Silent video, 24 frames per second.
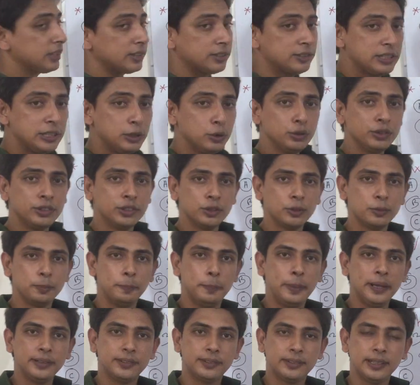just use your
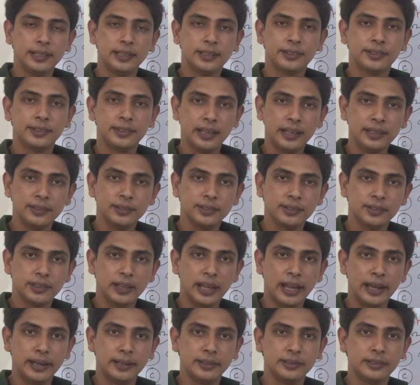basic sense
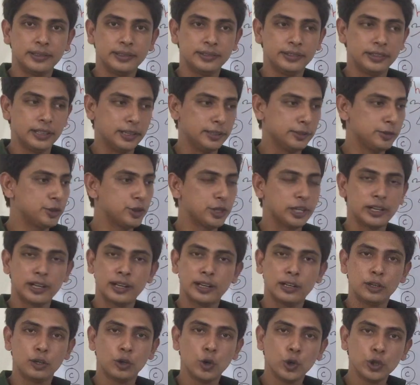and the
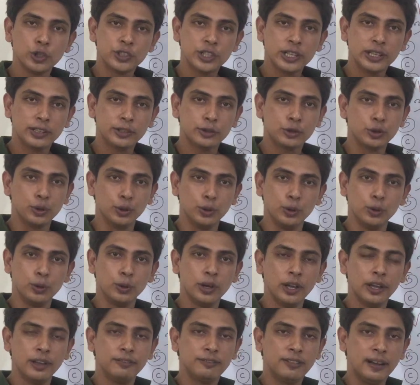general logic to
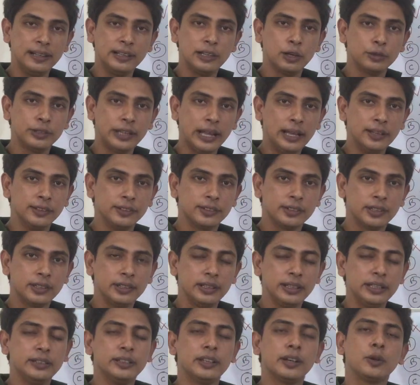find out the
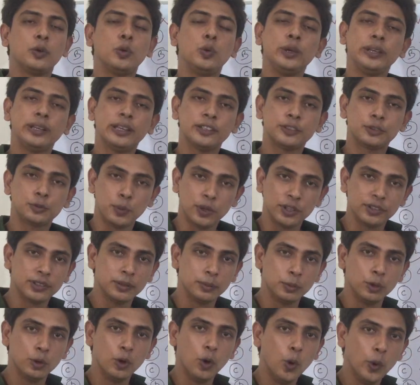answer in the quickest
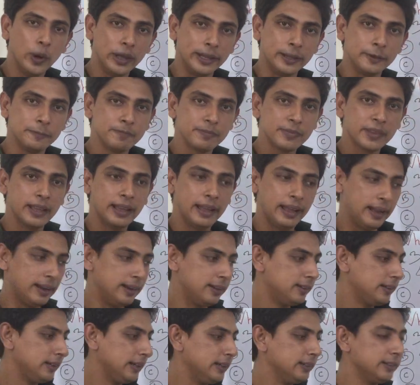possible way
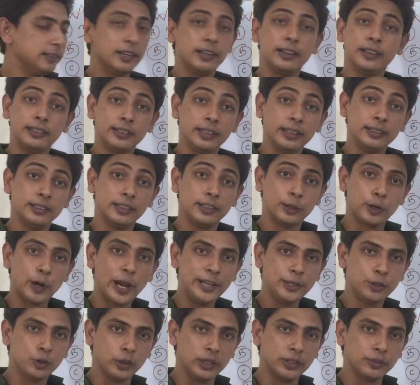and in the
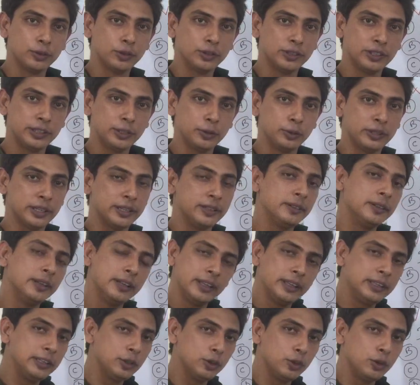right way, so that you can
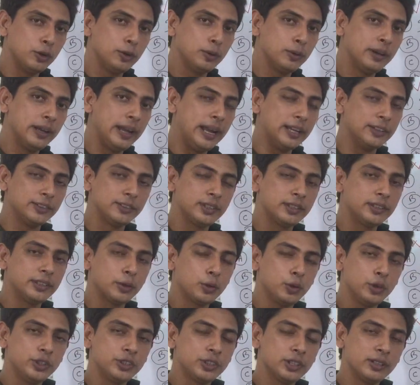answer the
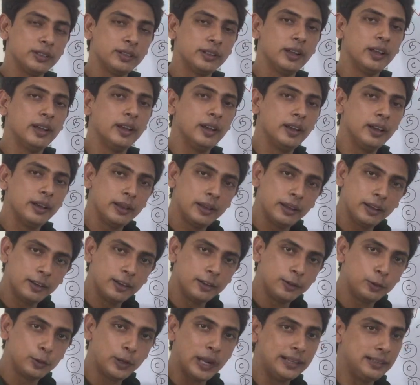question
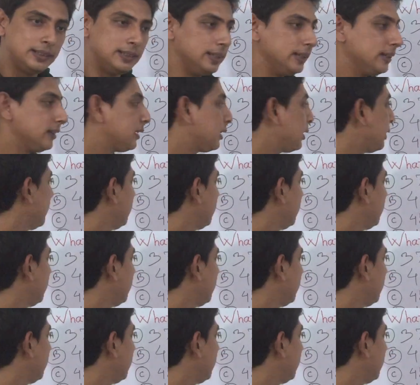correctly.